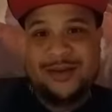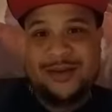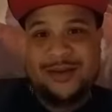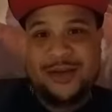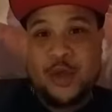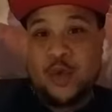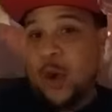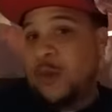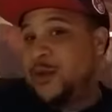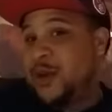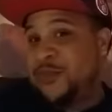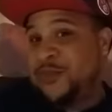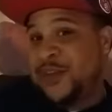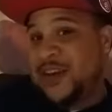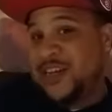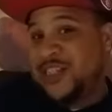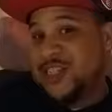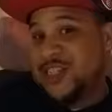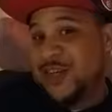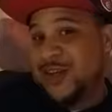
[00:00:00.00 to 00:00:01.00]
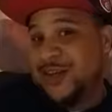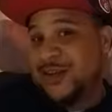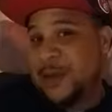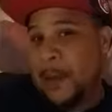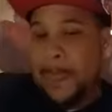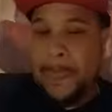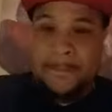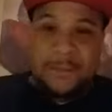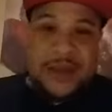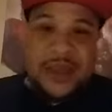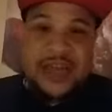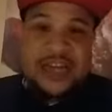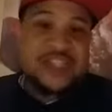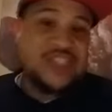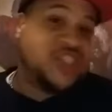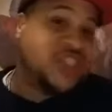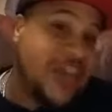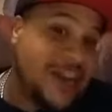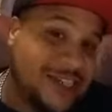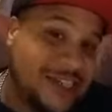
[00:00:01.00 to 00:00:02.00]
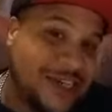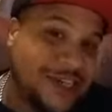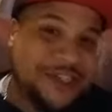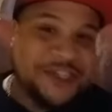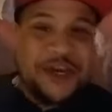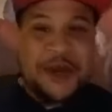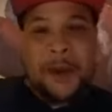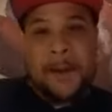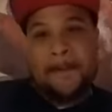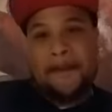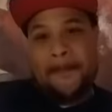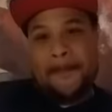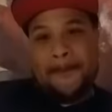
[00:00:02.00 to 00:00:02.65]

You want me to finish it? Chi-chi-chi.